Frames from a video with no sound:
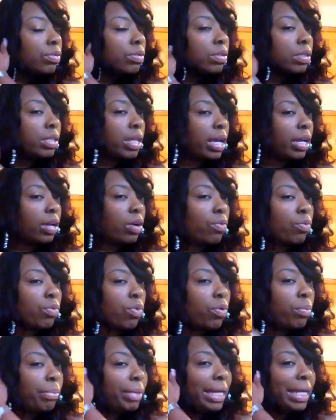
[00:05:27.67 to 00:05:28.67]
like a
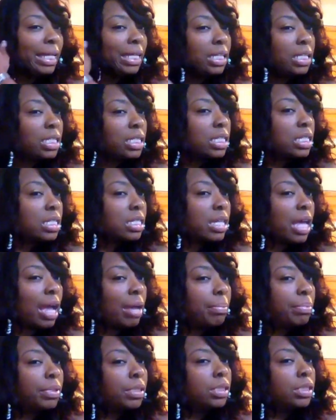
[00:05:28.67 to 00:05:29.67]
romance type
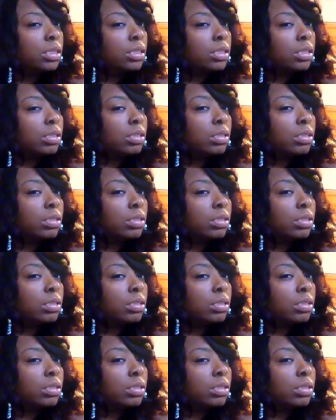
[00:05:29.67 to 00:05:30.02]
look.